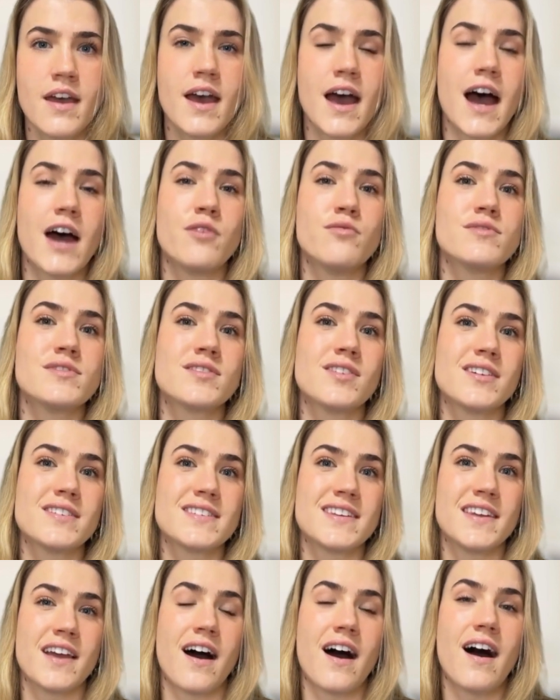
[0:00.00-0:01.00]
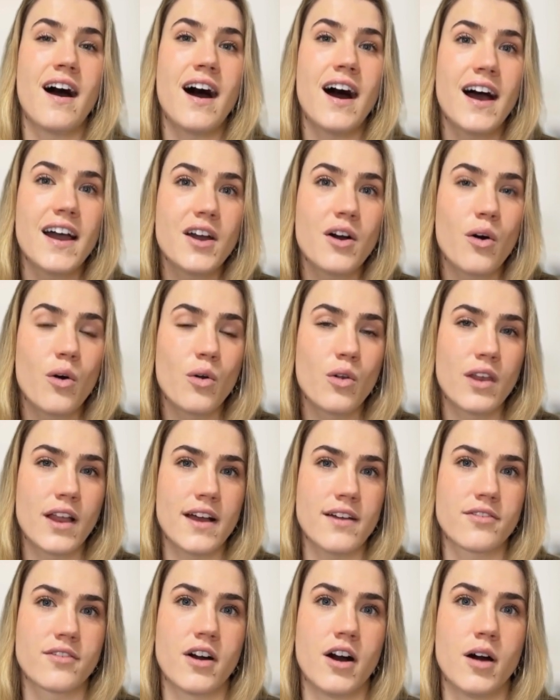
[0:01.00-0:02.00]
and result in a high whole
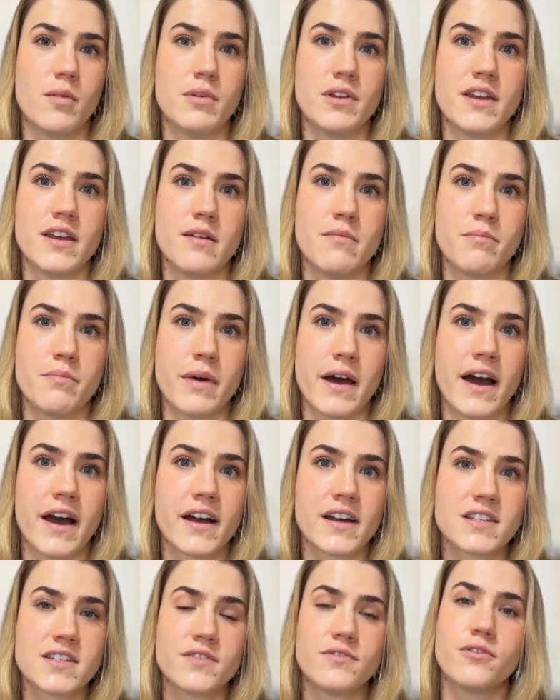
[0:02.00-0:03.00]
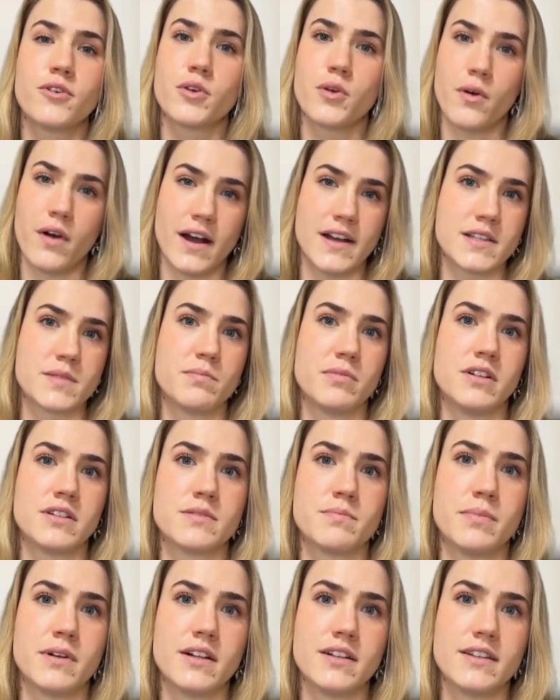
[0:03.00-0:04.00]
life carbon impact for your
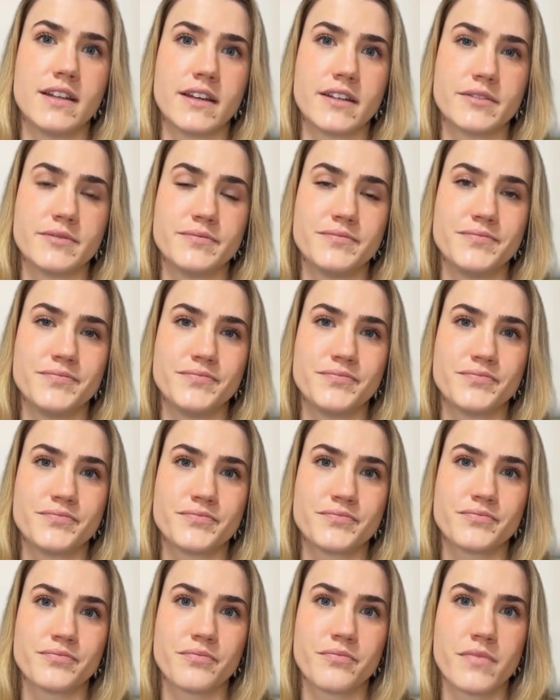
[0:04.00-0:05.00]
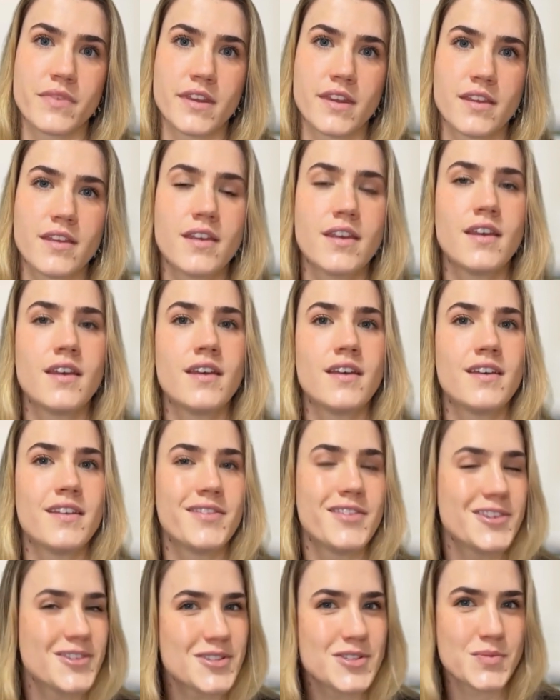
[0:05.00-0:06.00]
as-built building.
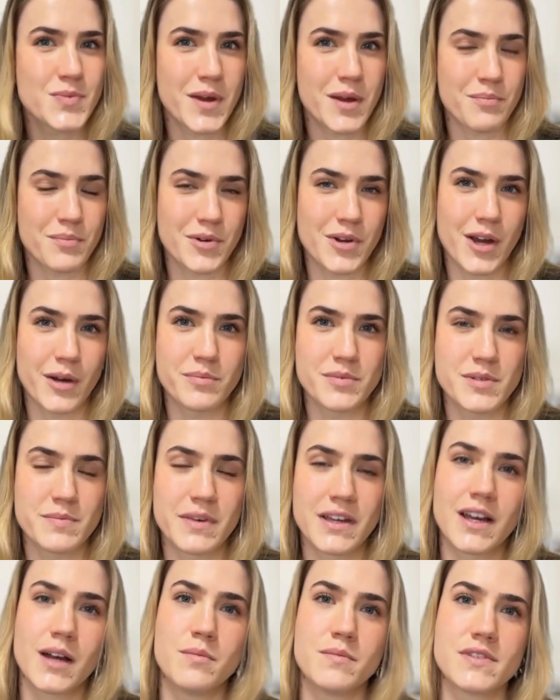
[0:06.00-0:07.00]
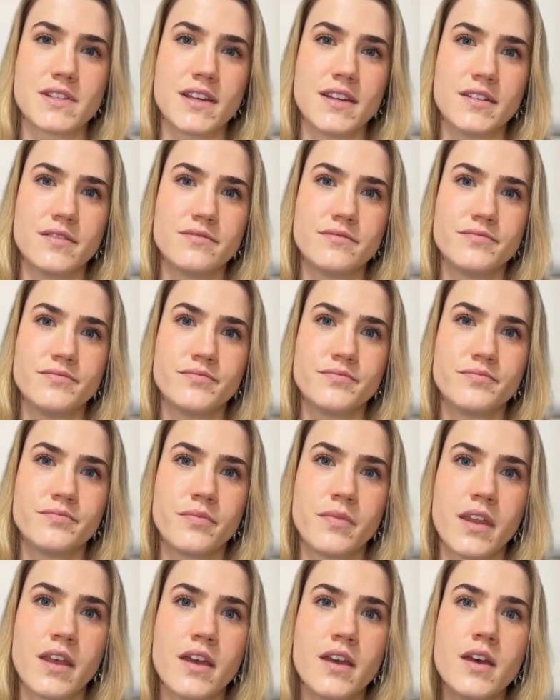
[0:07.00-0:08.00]
This is where Preoptima comes
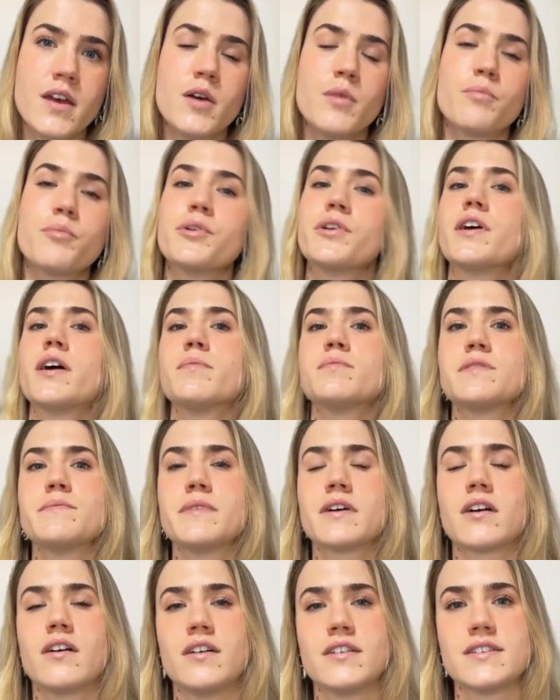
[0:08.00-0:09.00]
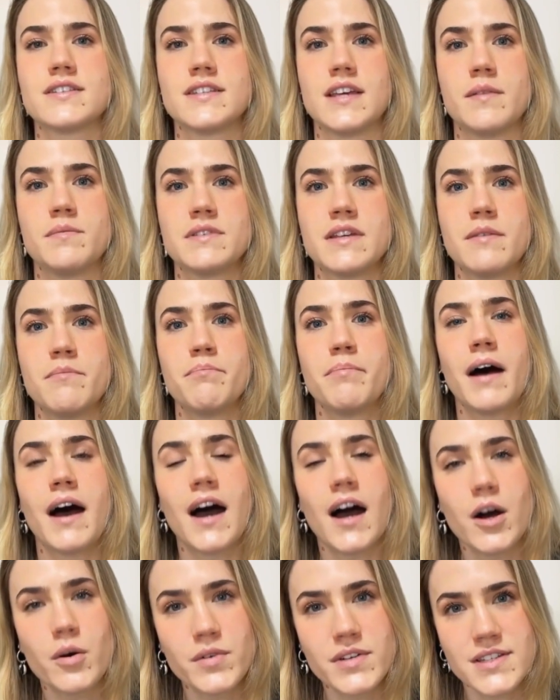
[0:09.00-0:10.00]
in. Preoptima CONCEPT
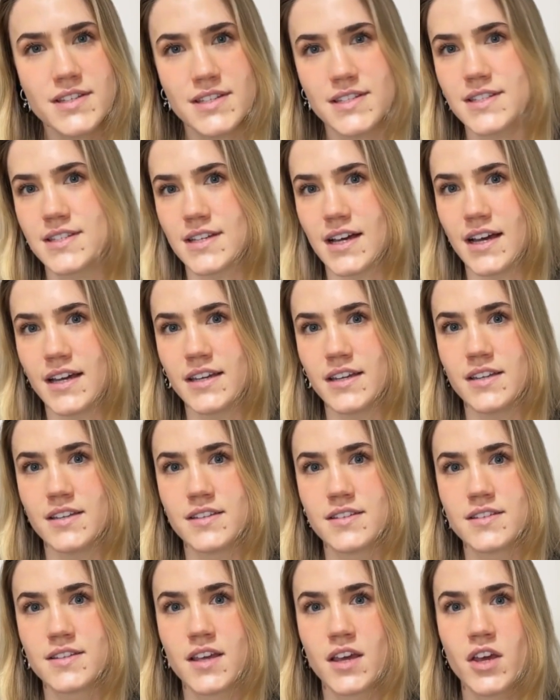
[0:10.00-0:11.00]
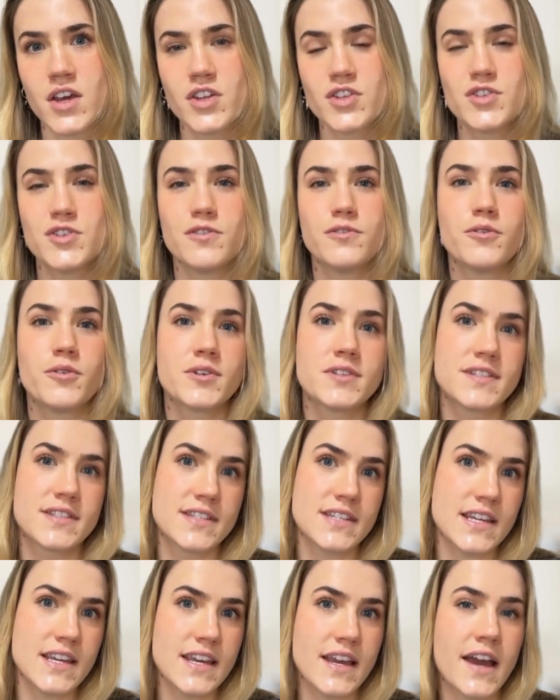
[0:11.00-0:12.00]
empowers designers to
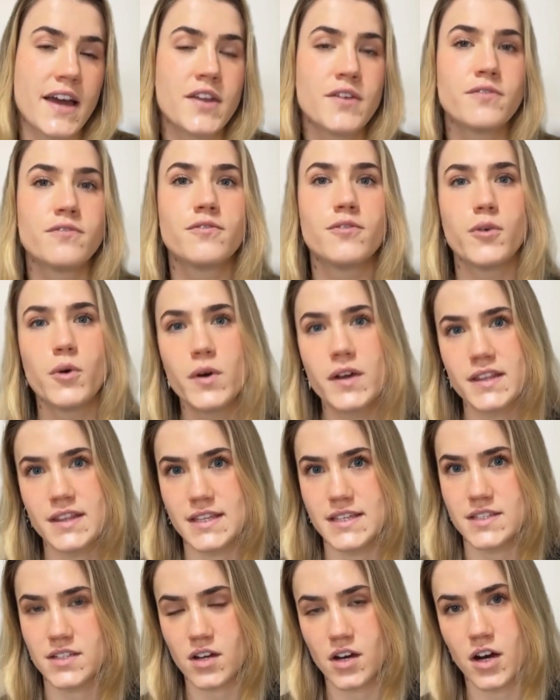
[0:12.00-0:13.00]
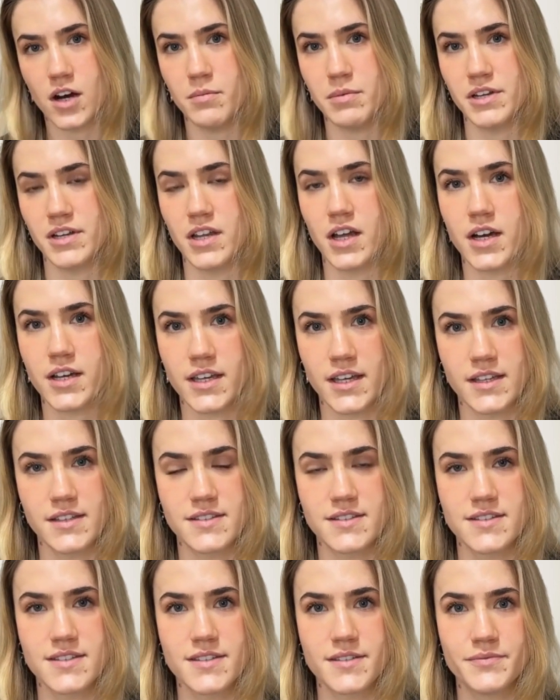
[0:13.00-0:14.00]
foresee and avoid these carbon
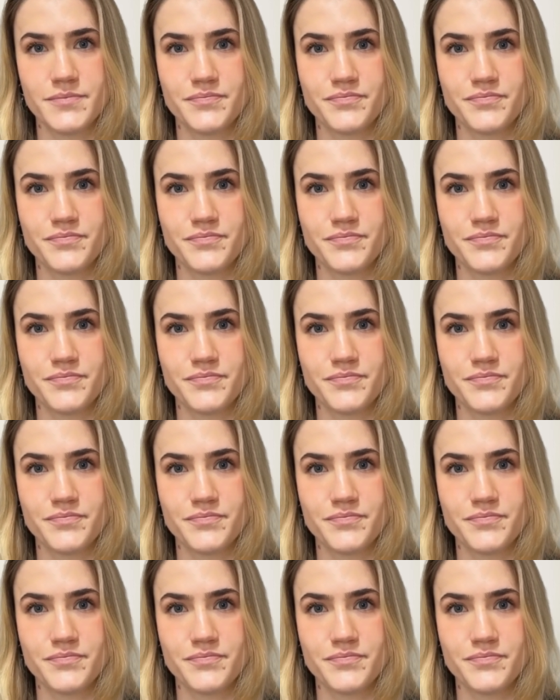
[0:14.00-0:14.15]
lock-ins